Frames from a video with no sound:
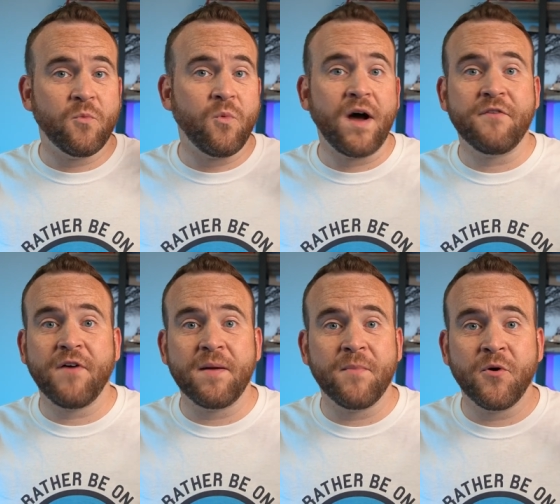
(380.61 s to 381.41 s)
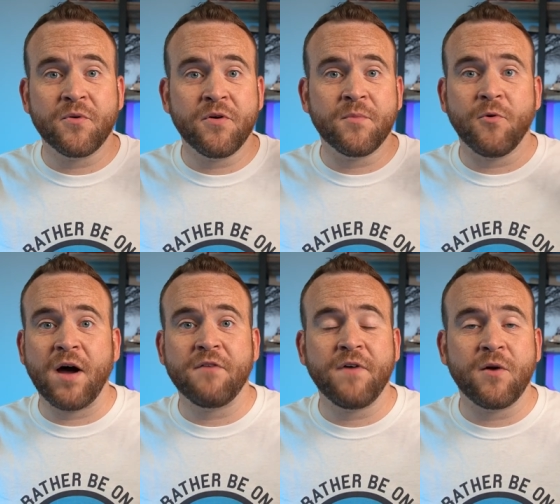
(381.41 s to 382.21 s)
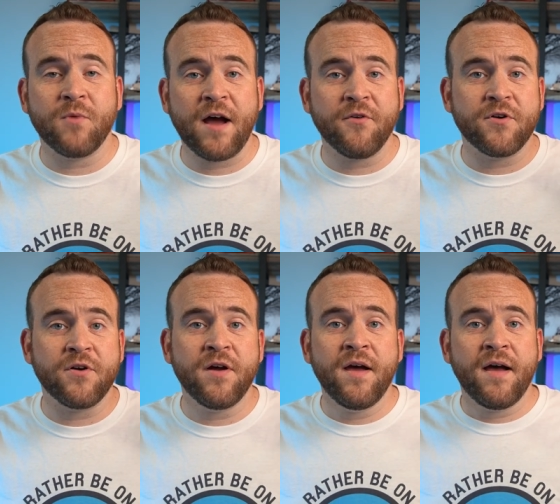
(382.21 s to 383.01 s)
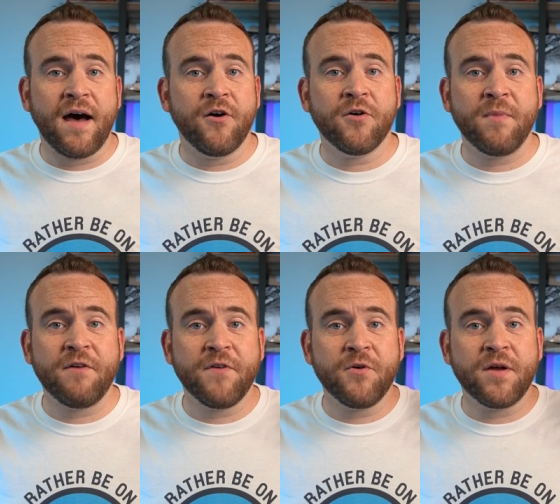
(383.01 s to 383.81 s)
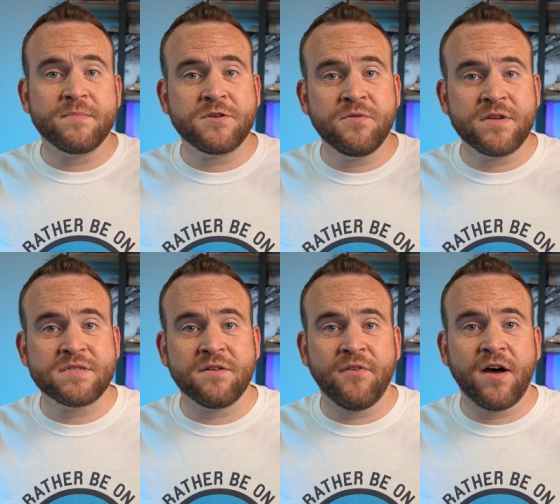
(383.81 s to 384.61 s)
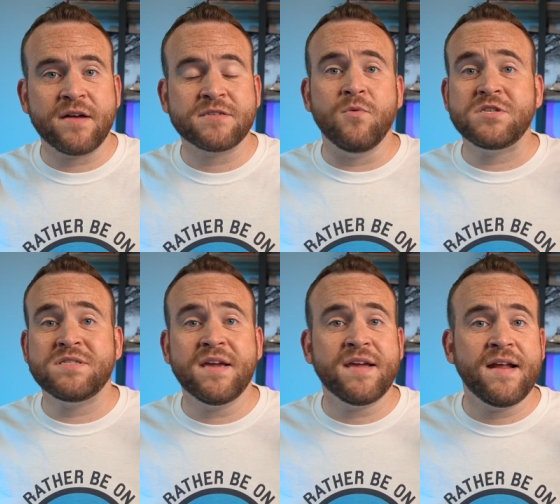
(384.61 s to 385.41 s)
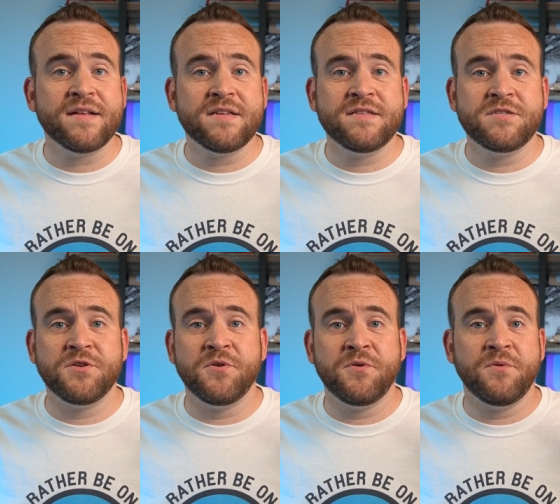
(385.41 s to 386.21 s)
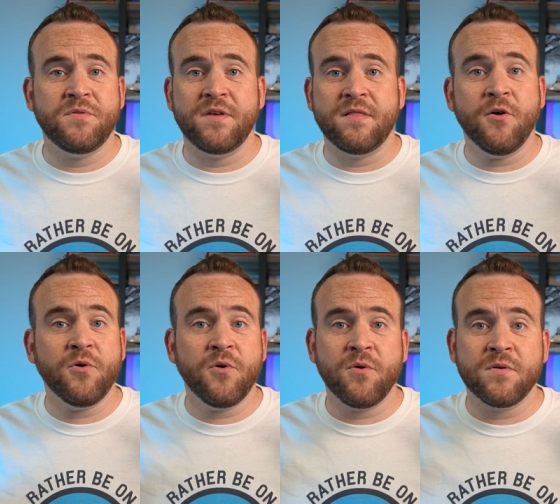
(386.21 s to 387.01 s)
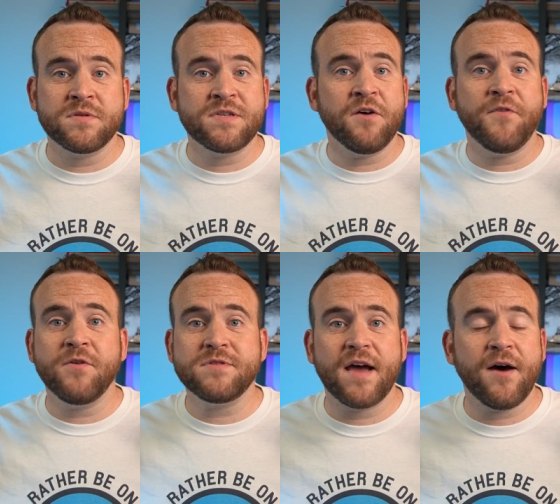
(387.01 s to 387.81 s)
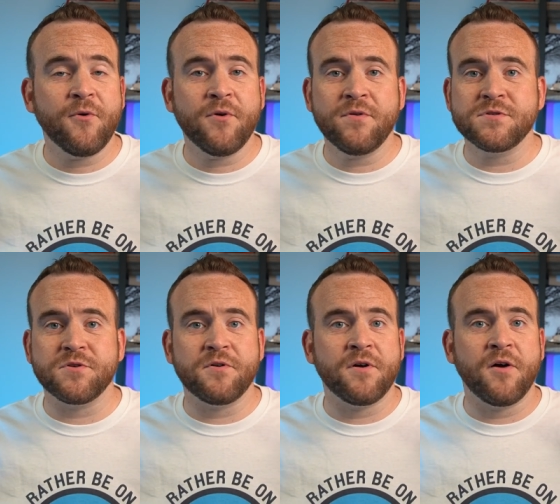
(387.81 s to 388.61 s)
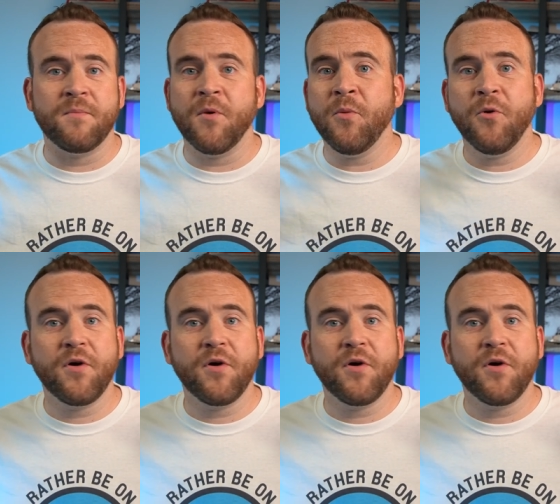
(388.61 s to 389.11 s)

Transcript: Wi-Fi modem or Wi-Fi router. I hook my phone up to this device, which is then connected to the local cell phone towers or mobile